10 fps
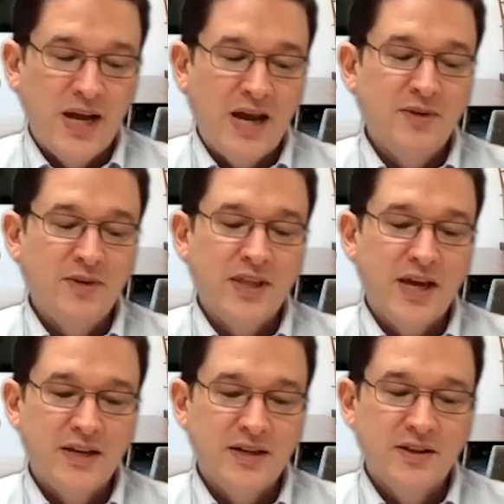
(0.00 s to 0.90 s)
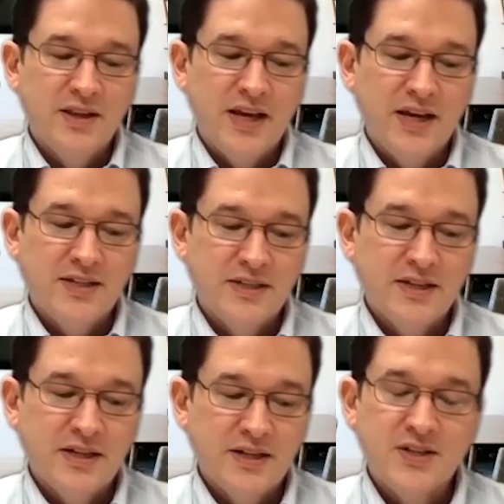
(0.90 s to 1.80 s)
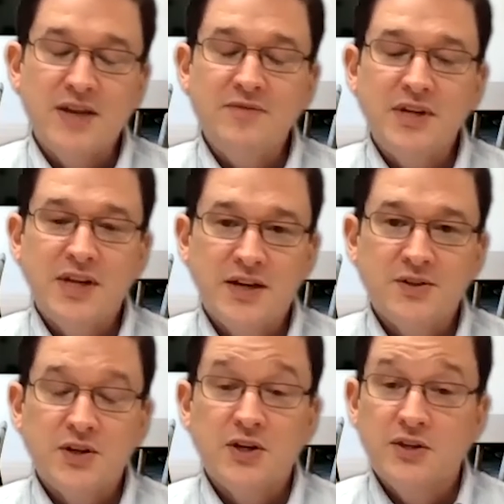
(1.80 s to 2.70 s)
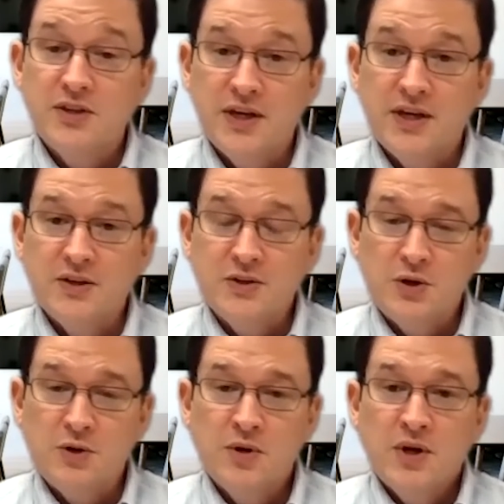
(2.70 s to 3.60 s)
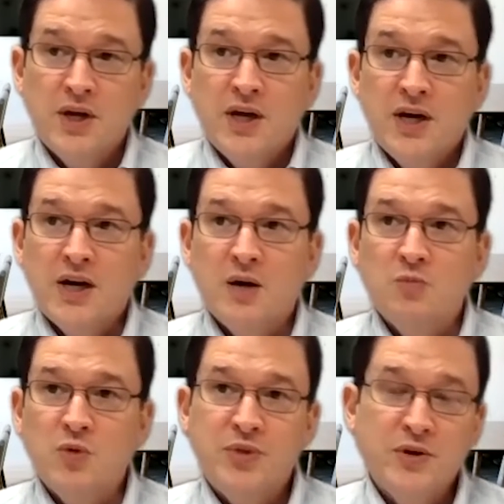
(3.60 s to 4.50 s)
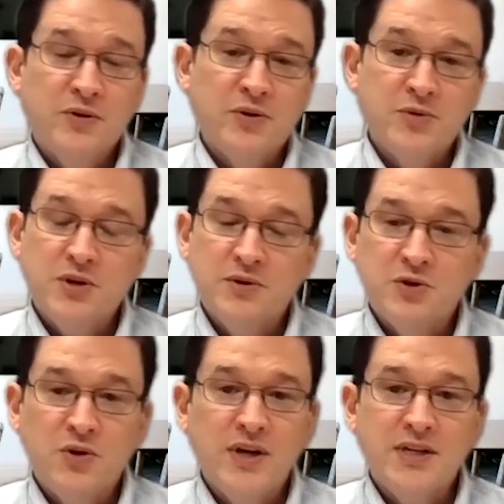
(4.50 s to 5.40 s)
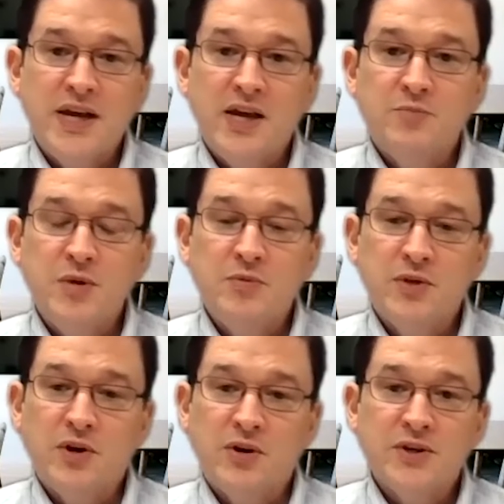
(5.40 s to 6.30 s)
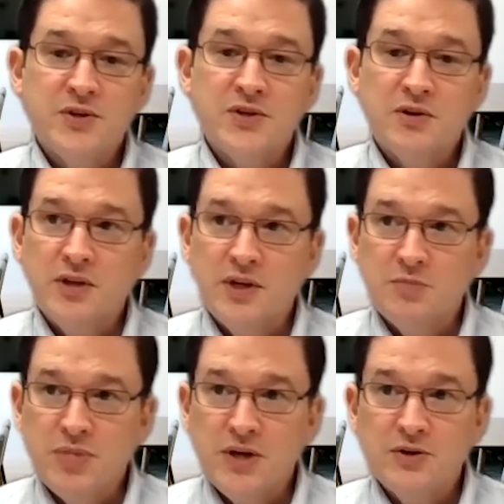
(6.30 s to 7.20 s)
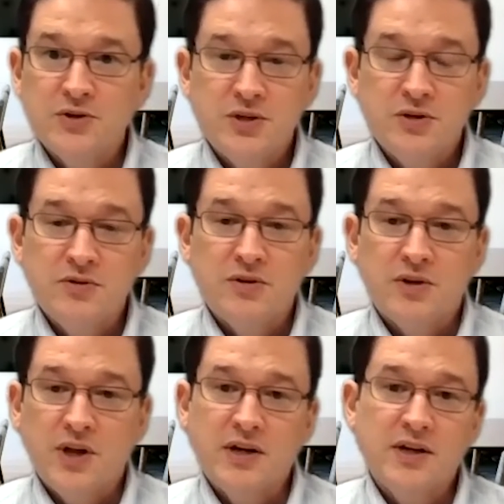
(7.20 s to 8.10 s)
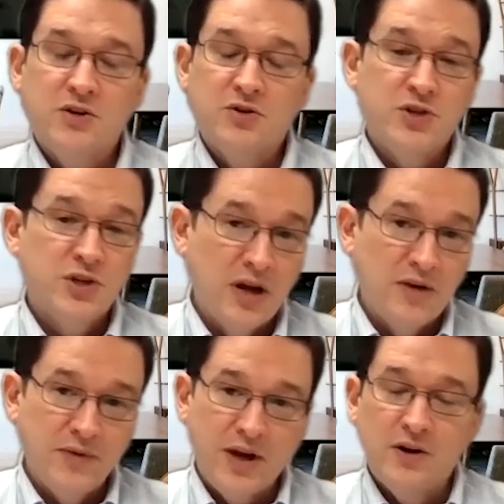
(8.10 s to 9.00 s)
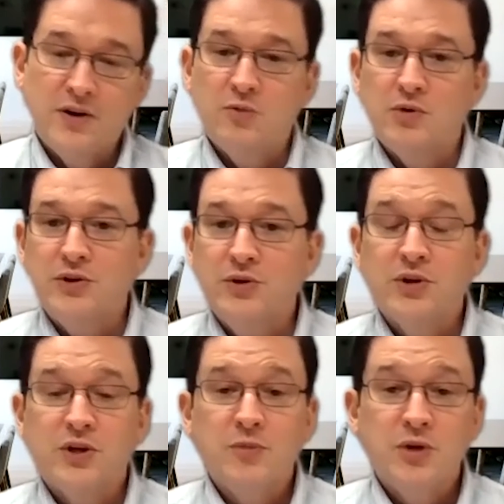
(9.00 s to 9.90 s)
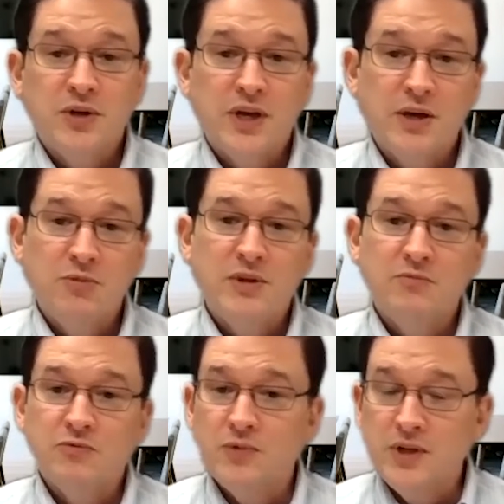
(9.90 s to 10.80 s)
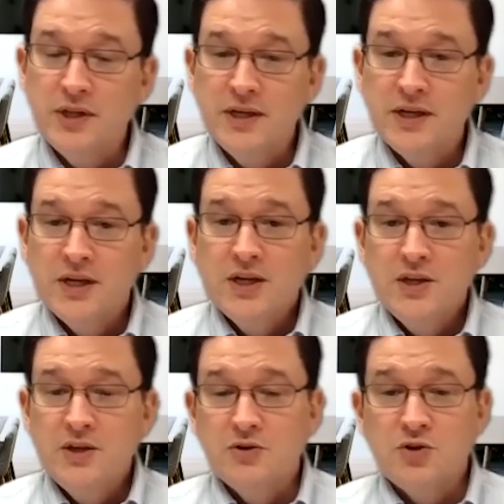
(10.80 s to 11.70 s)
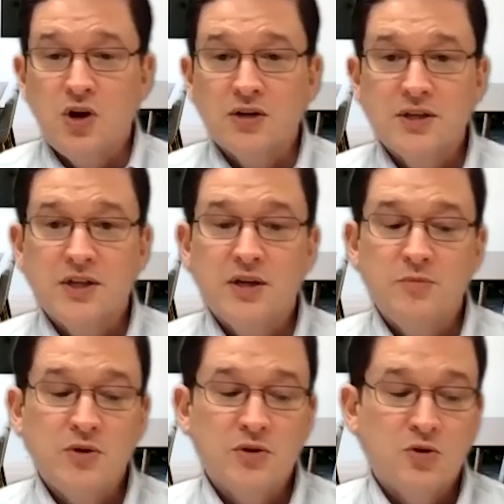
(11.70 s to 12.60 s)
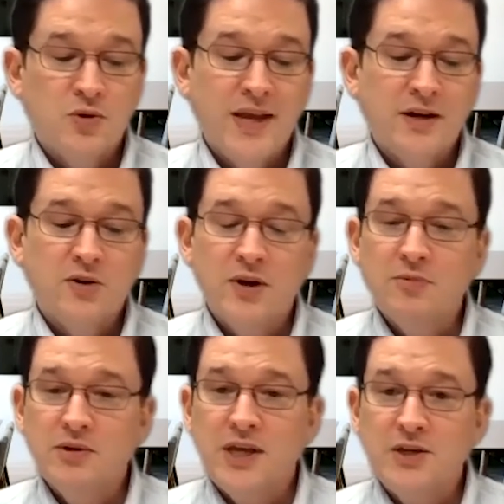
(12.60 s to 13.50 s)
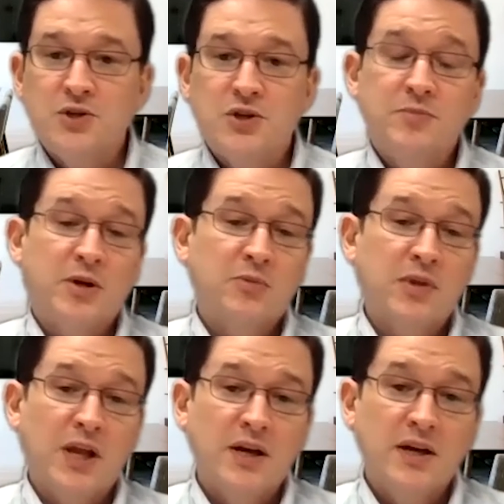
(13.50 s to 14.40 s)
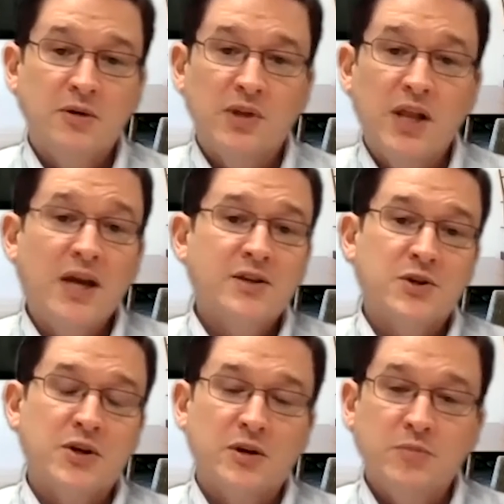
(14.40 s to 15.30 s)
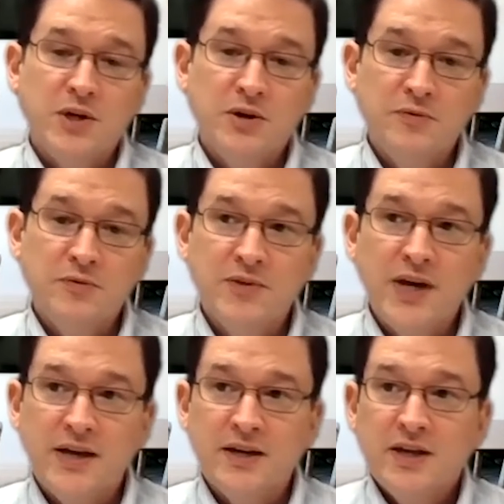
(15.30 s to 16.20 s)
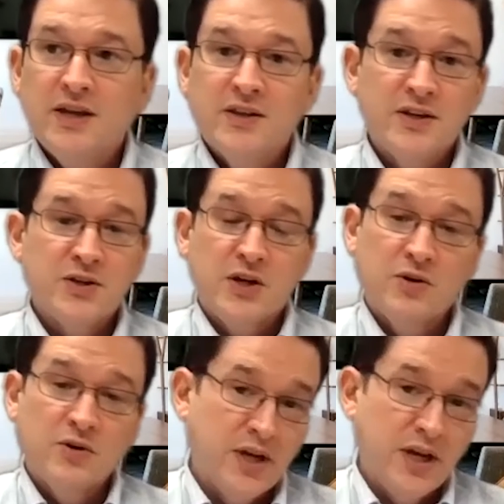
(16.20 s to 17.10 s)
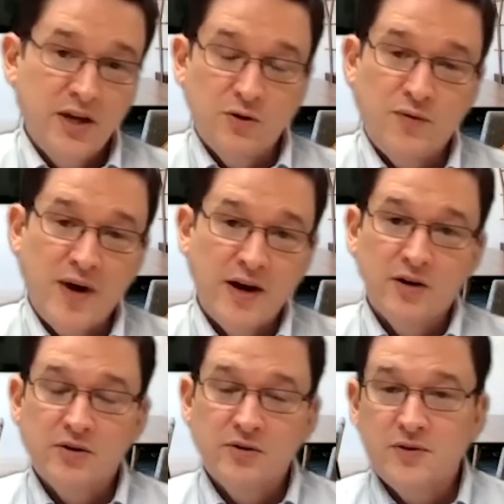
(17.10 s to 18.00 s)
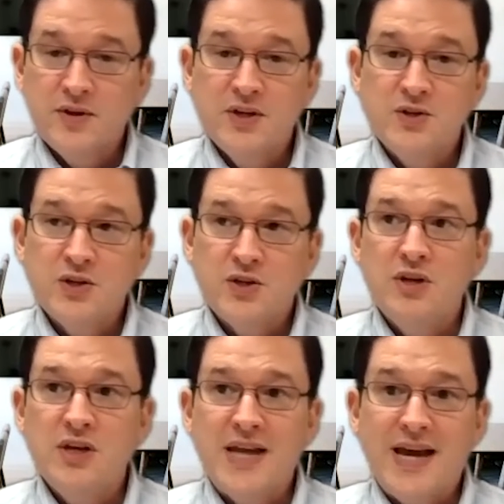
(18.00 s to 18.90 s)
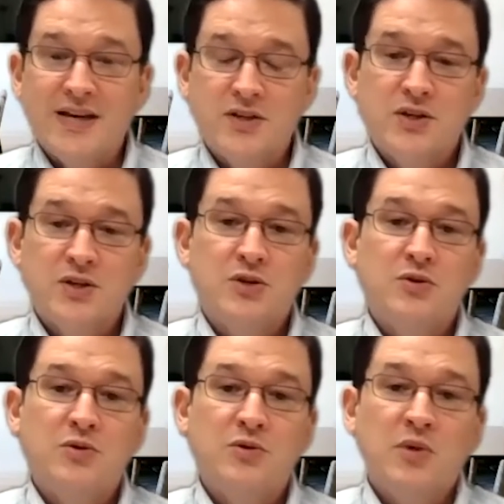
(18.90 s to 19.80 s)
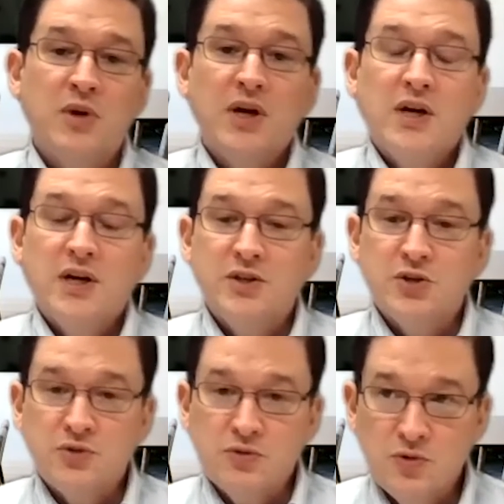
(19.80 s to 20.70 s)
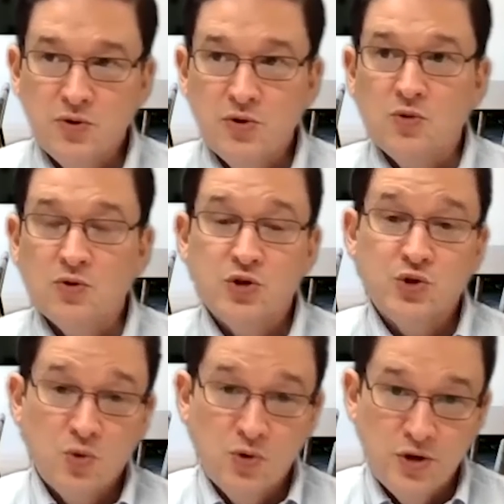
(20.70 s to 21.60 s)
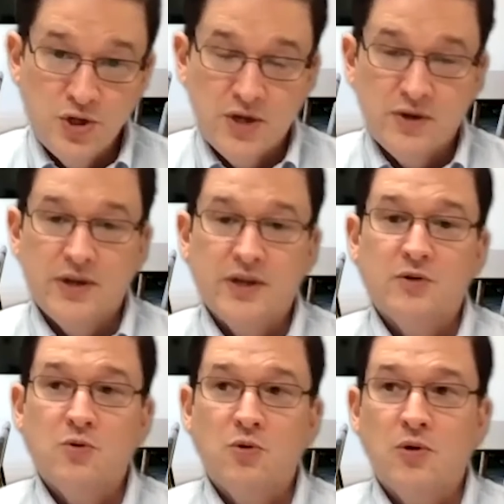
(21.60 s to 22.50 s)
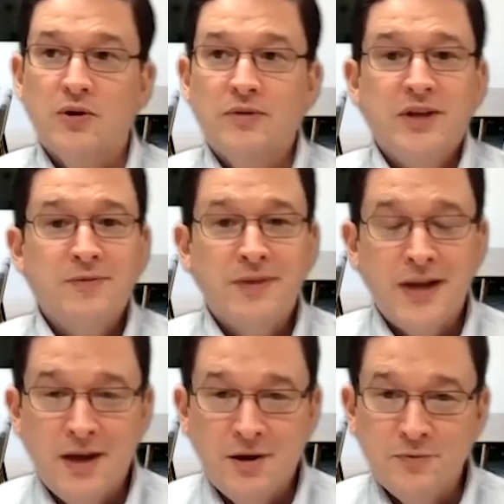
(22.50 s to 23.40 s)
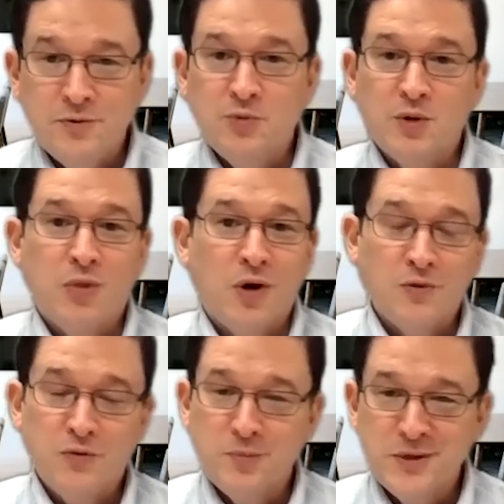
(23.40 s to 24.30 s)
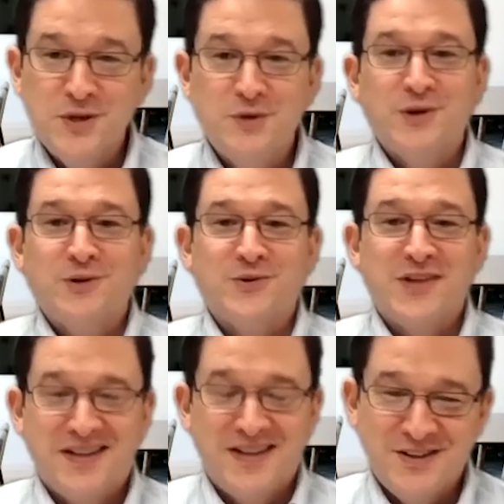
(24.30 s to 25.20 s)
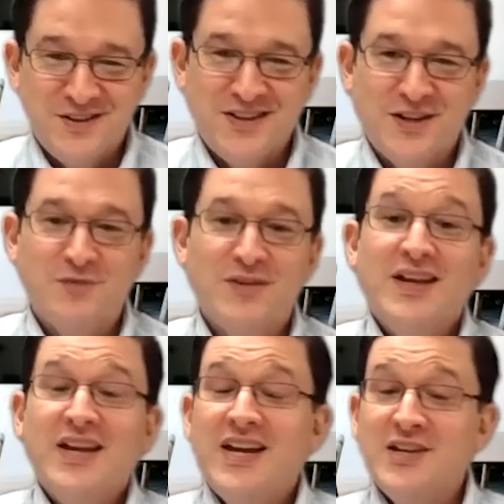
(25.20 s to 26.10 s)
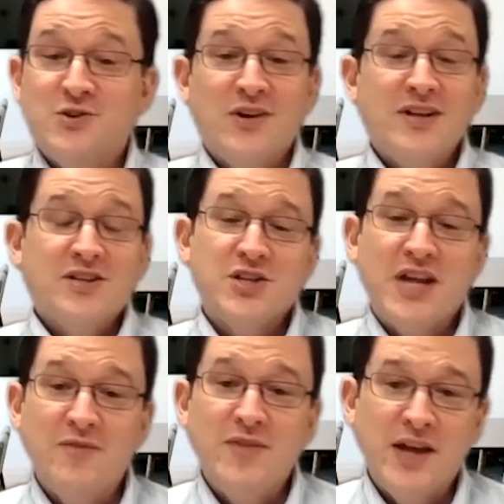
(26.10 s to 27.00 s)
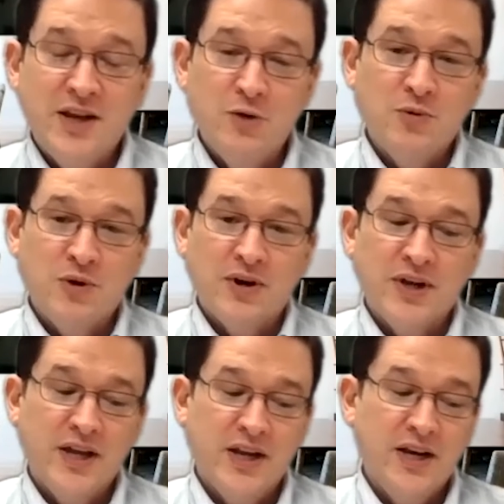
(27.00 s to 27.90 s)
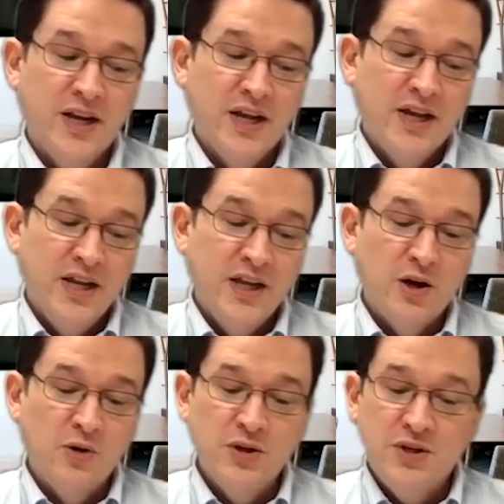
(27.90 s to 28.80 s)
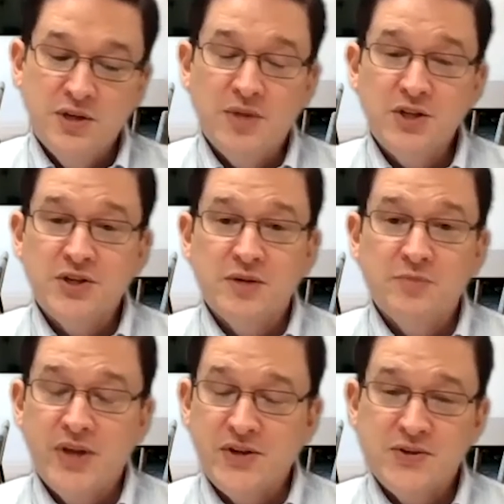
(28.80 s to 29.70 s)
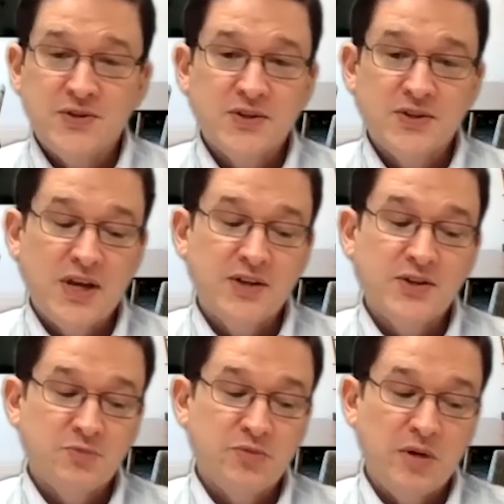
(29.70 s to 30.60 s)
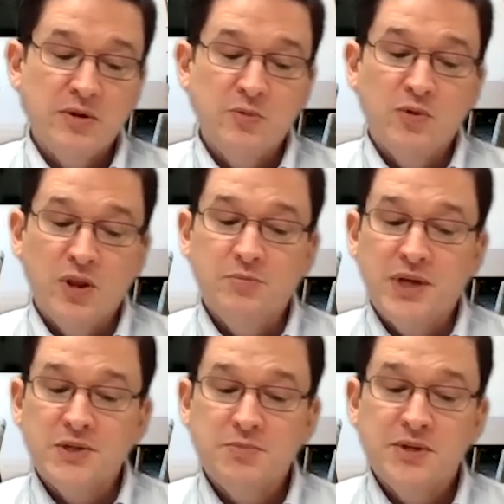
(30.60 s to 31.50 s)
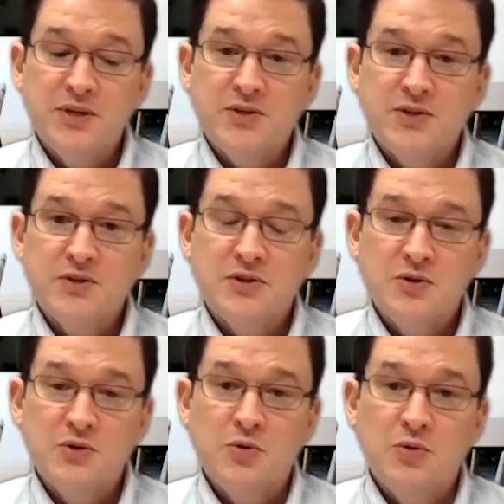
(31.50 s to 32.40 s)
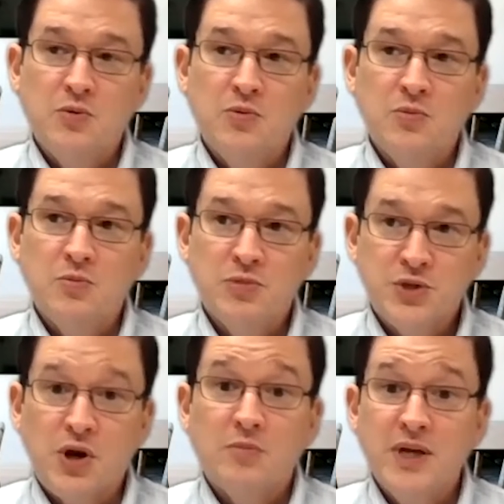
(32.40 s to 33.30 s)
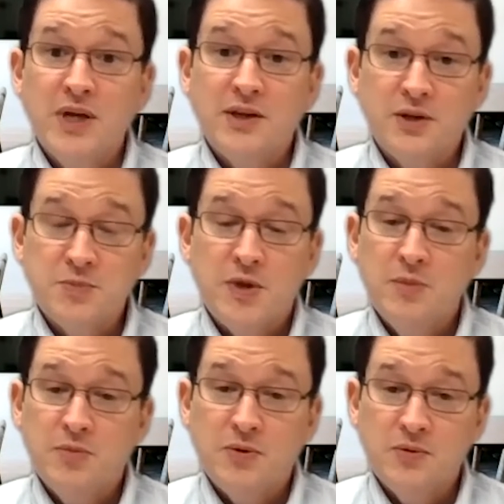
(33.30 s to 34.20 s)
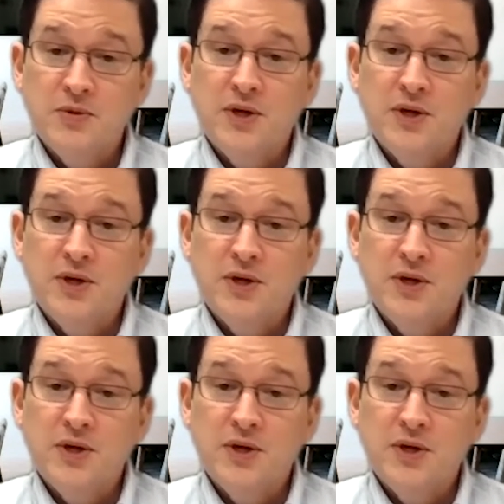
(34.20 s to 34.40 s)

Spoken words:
Having that safety net is a good thing. So with peer groups, it's great to have people that aren't necessarily competitors to you, that are not in your geographic area, where you can communicate with them freely. You can talk to them. You can create a great relationship and a reliance on them. If you've got things like a hurricane or fire or other things, and you need access to additional crew or storage area, or even now, if you want to barter for materials, that kind of stuff, it's great just to have that network. And, you did mention it, Best of Success is probably one of the best places to start meeting those people.